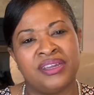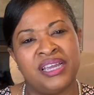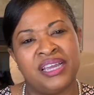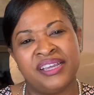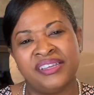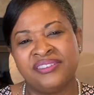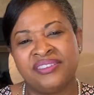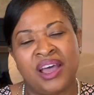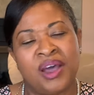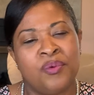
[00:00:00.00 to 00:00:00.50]

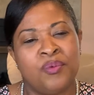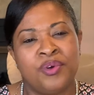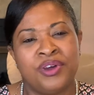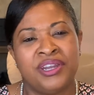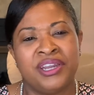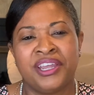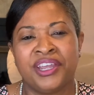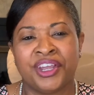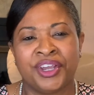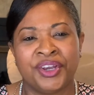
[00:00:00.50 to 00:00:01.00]
So I want to
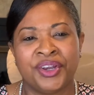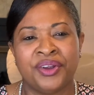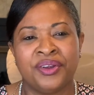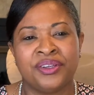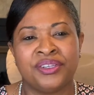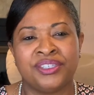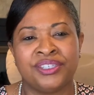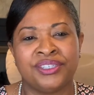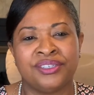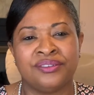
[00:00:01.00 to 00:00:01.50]

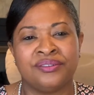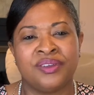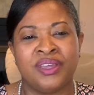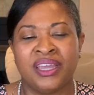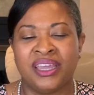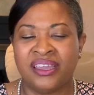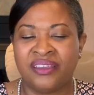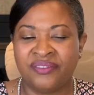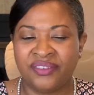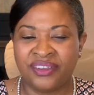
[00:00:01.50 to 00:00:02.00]
encourage you.
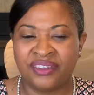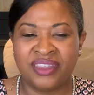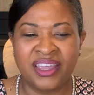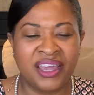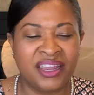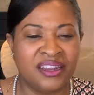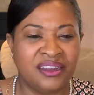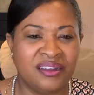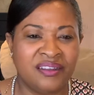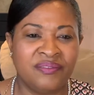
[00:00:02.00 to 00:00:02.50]
If you're that
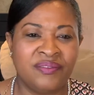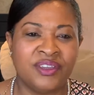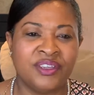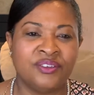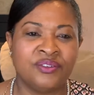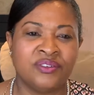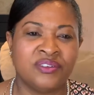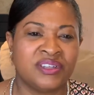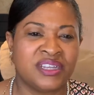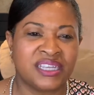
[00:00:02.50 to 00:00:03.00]

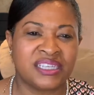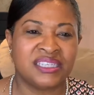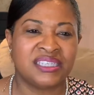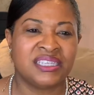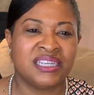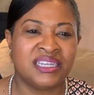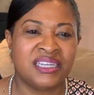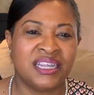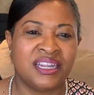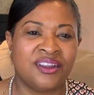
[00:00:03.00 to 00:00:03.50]
individual that's
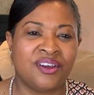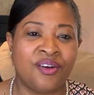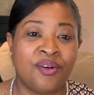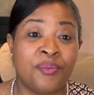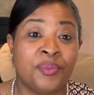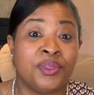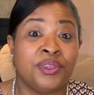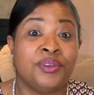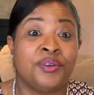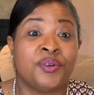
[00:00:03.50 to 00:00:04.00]
sitting at home
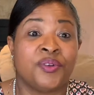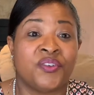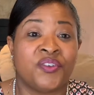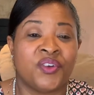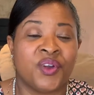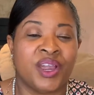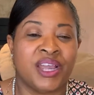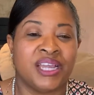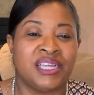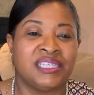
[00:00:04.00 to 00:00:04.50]
and you're
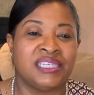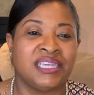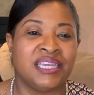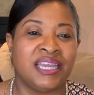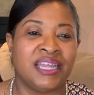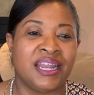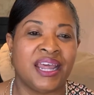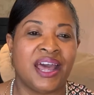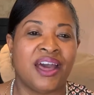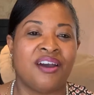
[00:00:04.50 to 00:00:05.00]
afraid to get
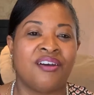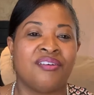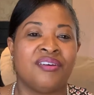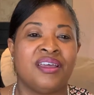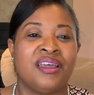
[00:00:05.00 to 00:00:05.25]
out,